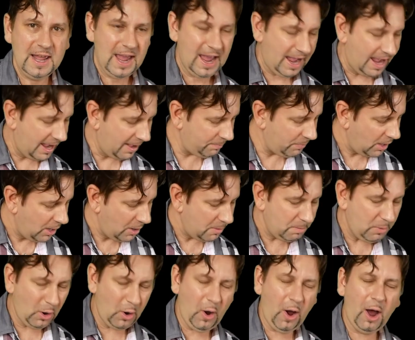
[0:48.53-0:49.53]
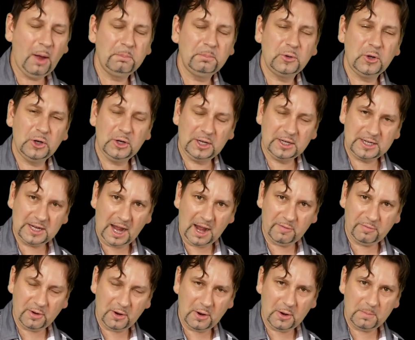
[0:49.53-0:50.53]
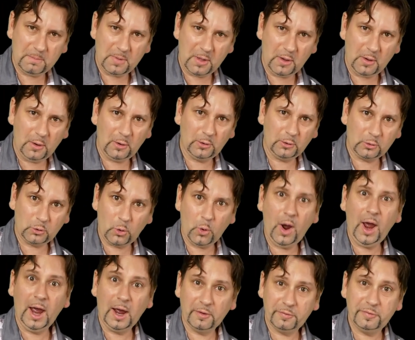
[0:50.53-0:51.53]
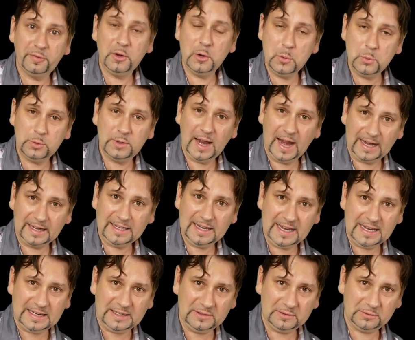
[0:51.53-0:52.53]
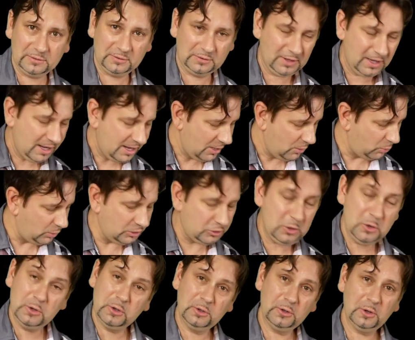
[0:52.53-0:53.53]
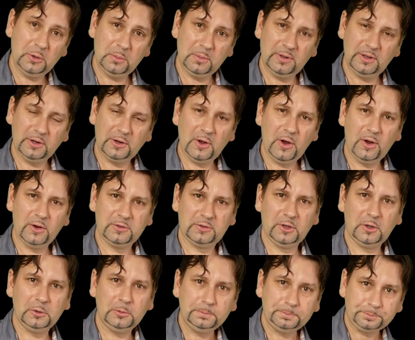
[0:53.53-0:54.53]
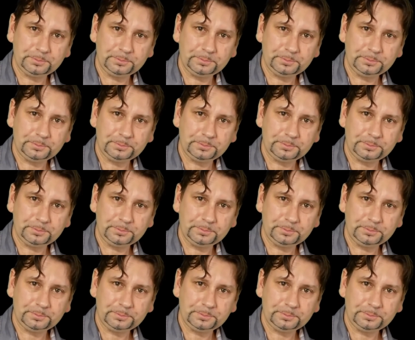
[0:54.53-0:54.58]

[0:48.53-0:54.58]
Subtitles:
but I'm going to cover quite a few techniques which you can do with legato.